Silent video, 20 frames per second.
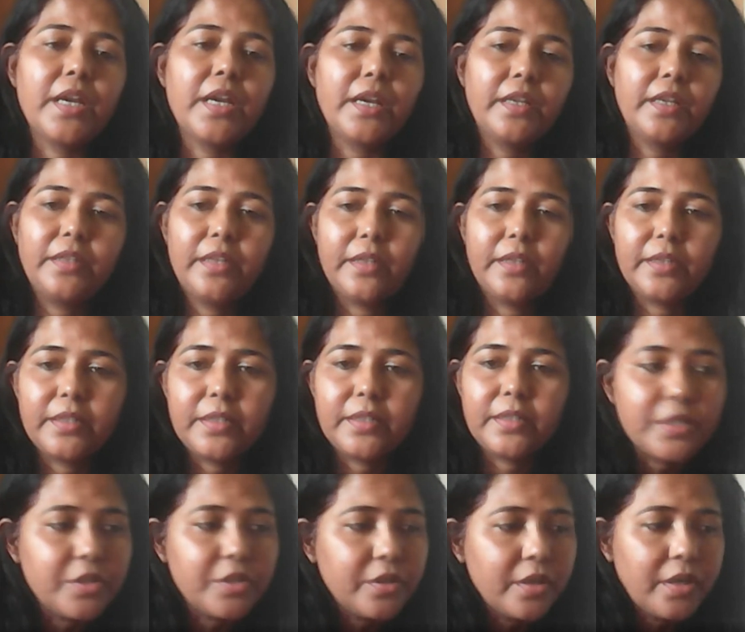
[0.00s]
the
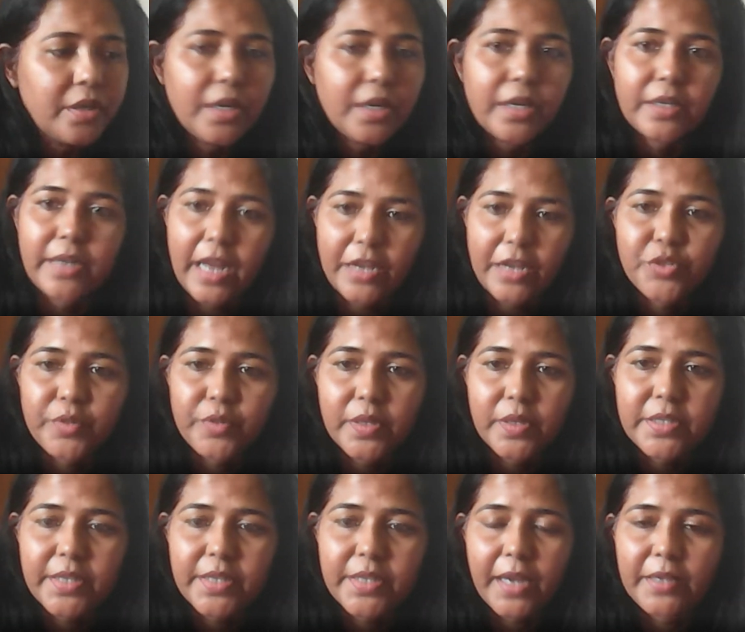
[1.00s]
natural
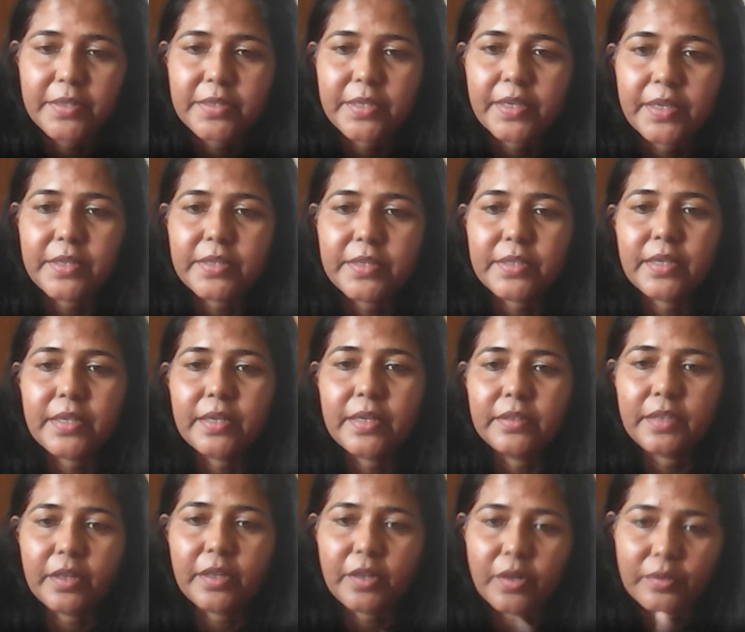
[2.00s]
sciences,
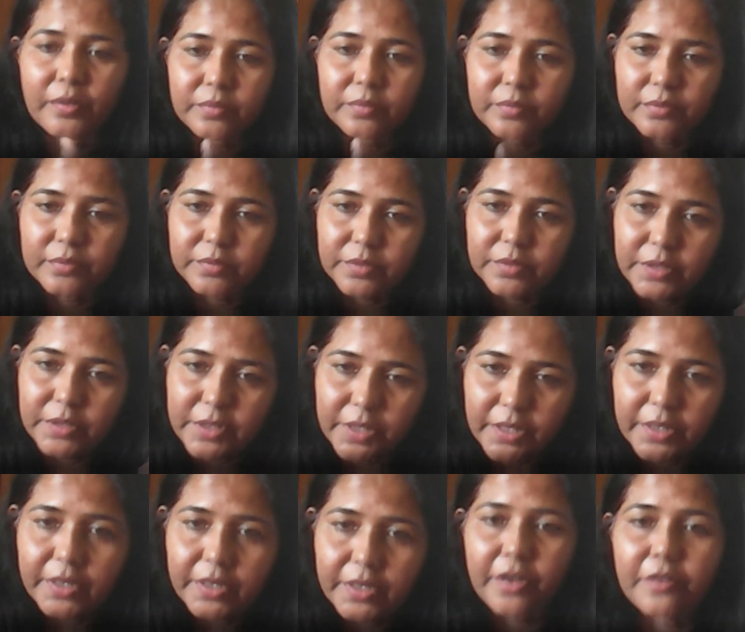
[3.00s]
the
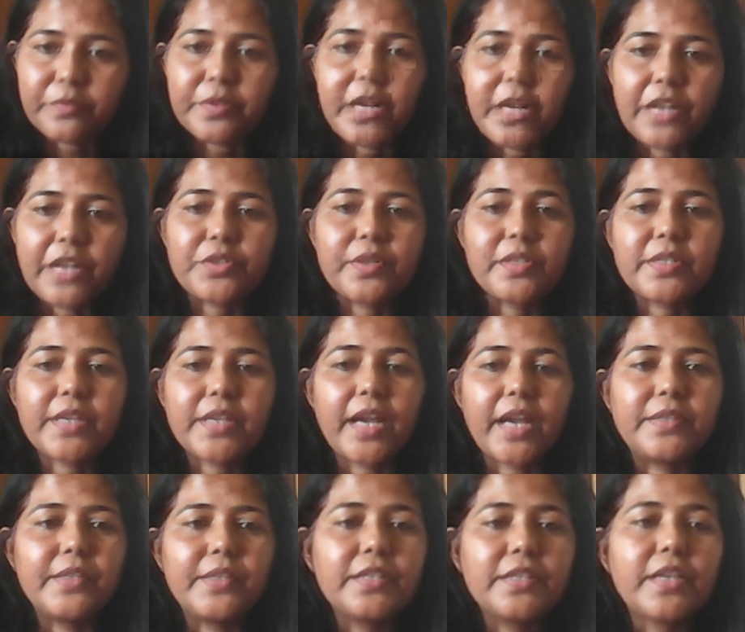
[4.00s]
theory of natural
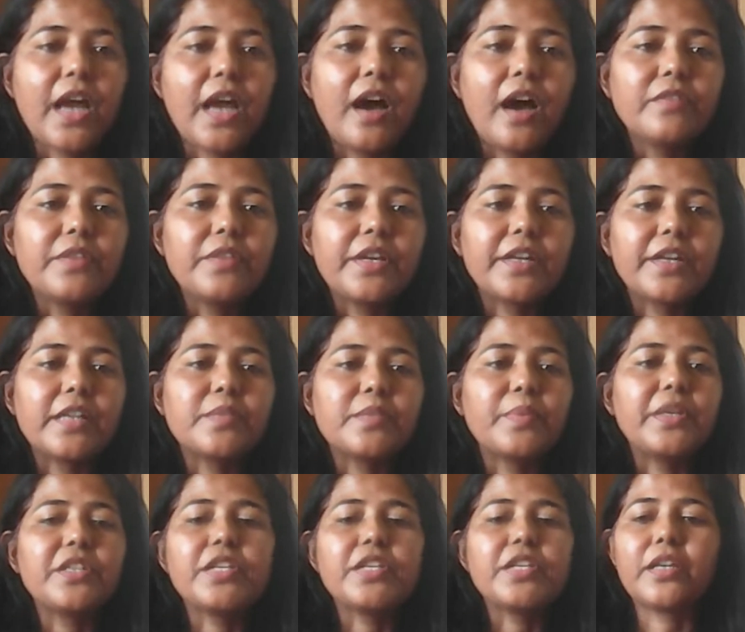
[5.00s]
sciences, how it has been
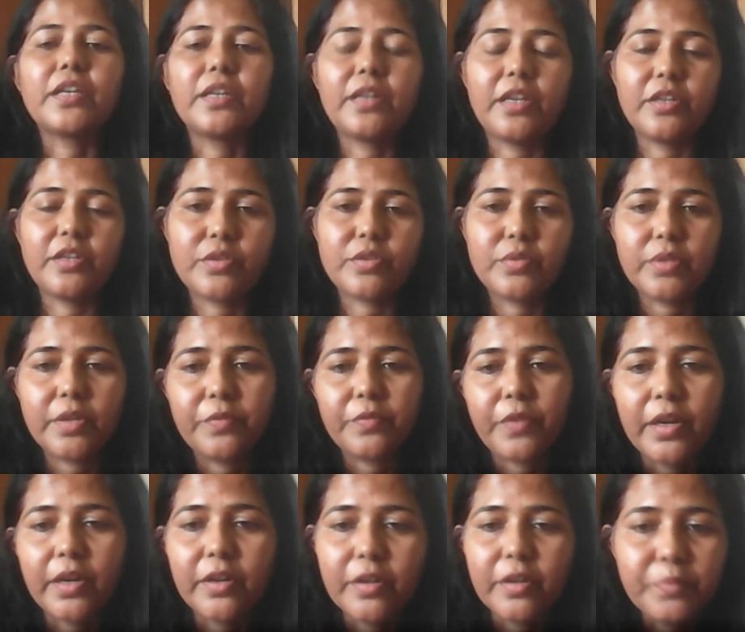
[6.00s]
taken into the
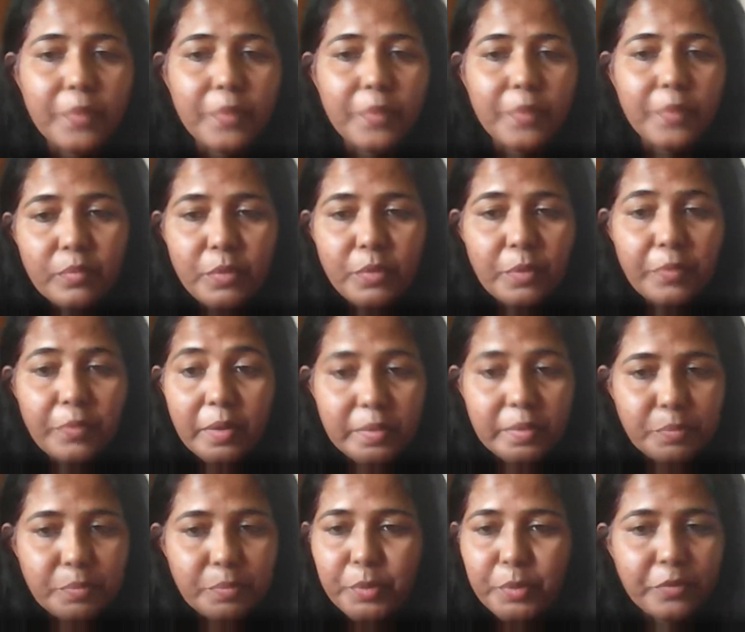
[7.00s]
field of
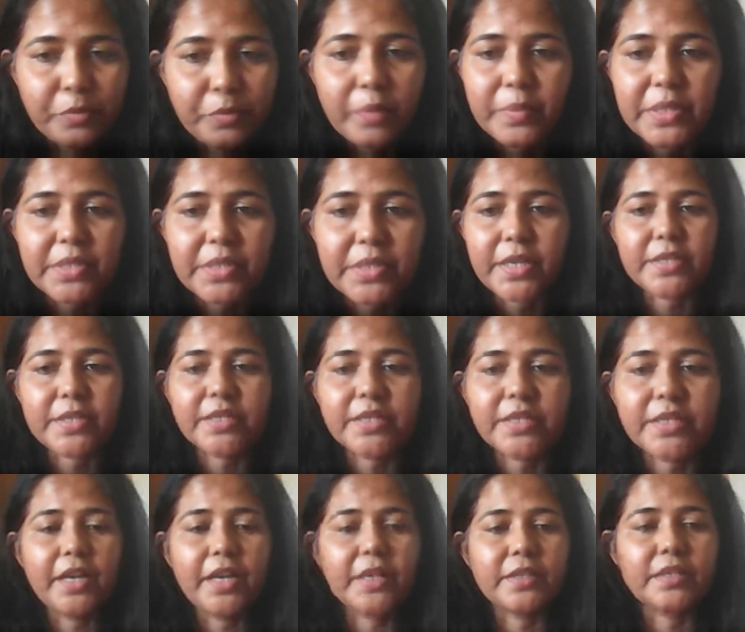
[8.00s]
performance
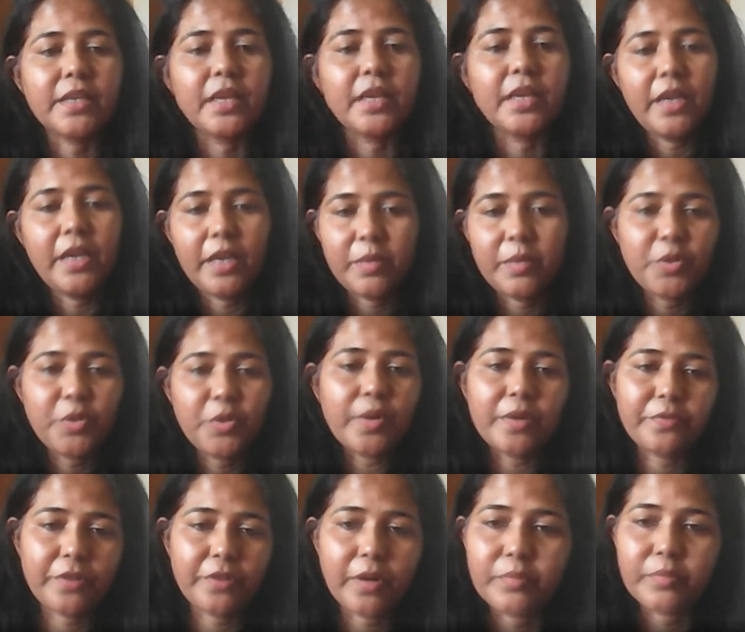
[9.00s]
aesthetics. If you are
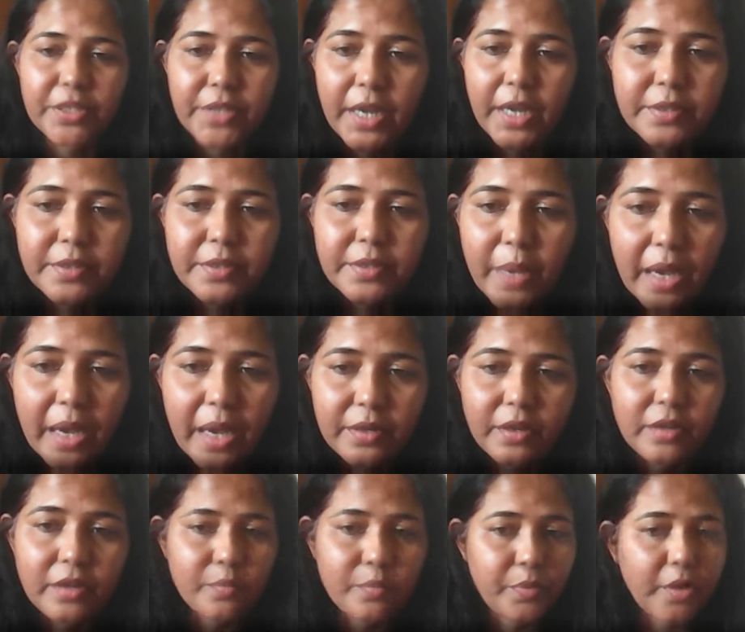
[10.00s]
from the science
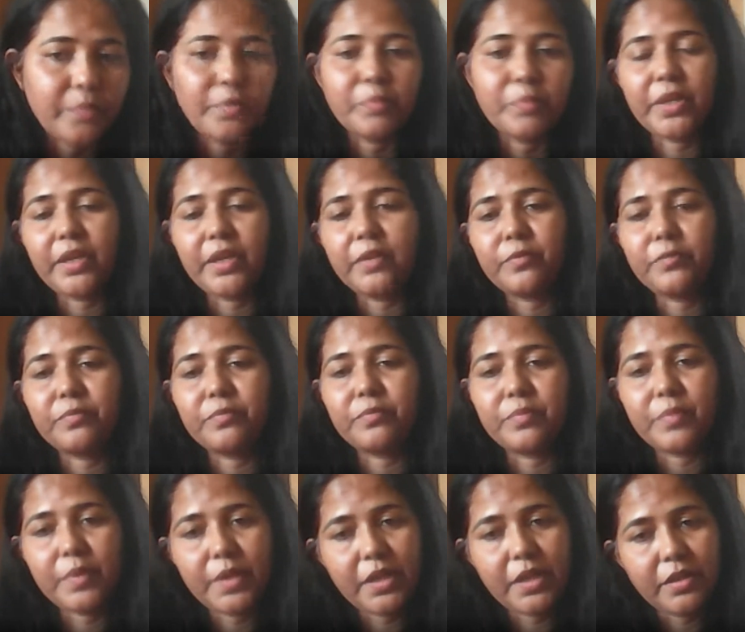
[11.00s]
background, probably
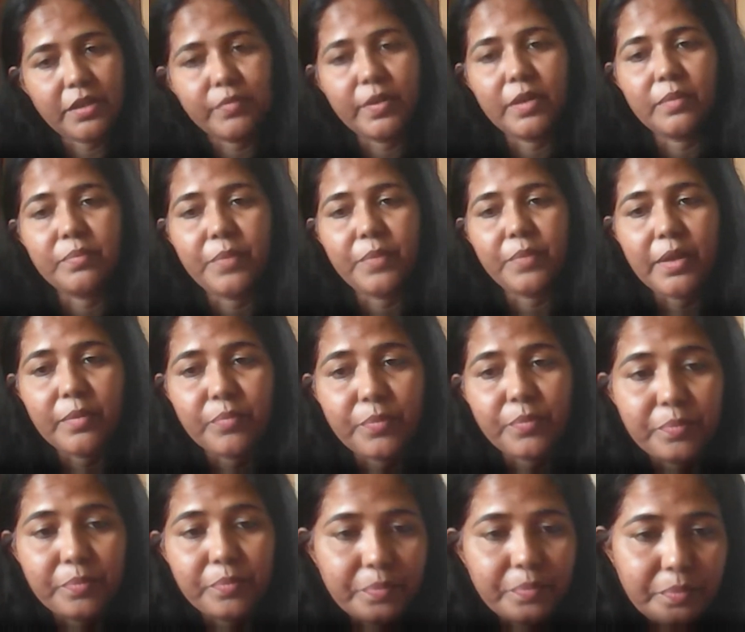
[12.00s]
it will be
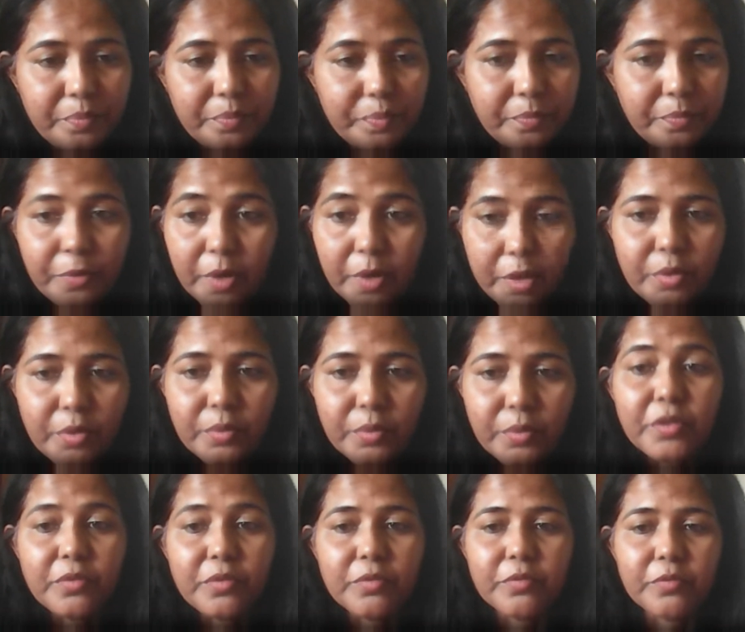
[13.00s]
for you
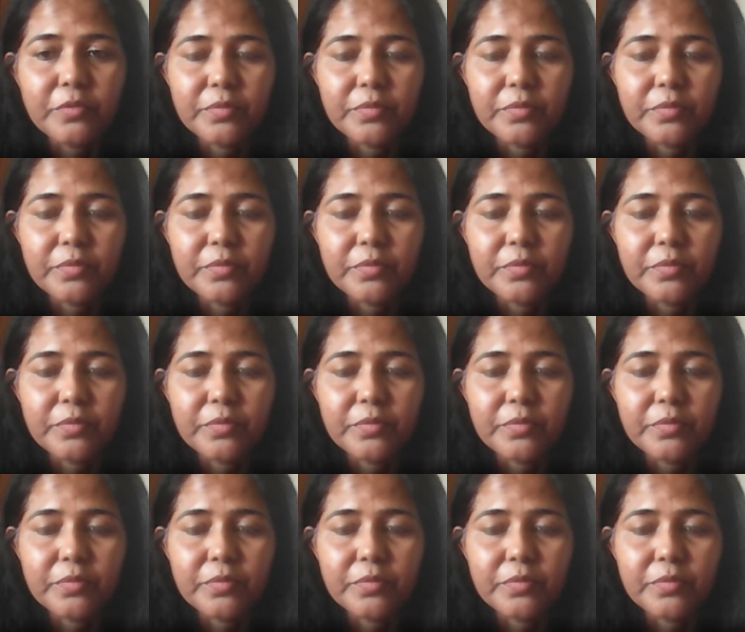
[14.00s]
to